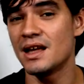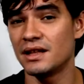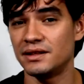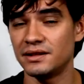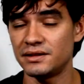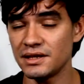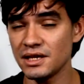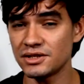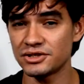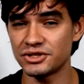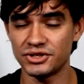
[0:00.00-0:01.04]
The
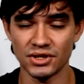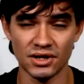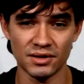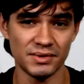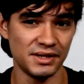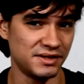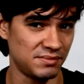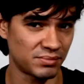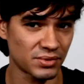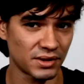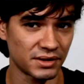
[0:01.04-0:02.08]
teacher's job is
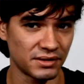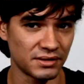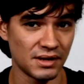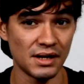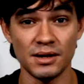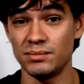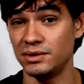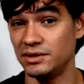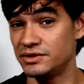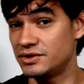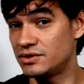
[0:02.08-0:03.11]
important, but
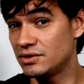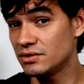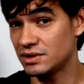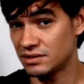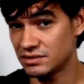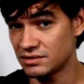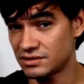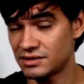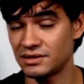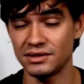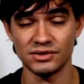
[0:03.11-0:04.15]
the
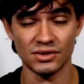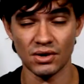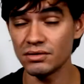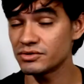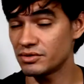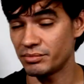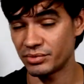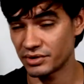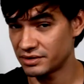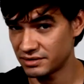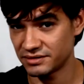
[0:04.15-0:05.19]
student's is also
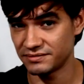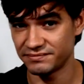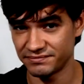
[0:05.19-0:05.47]
important.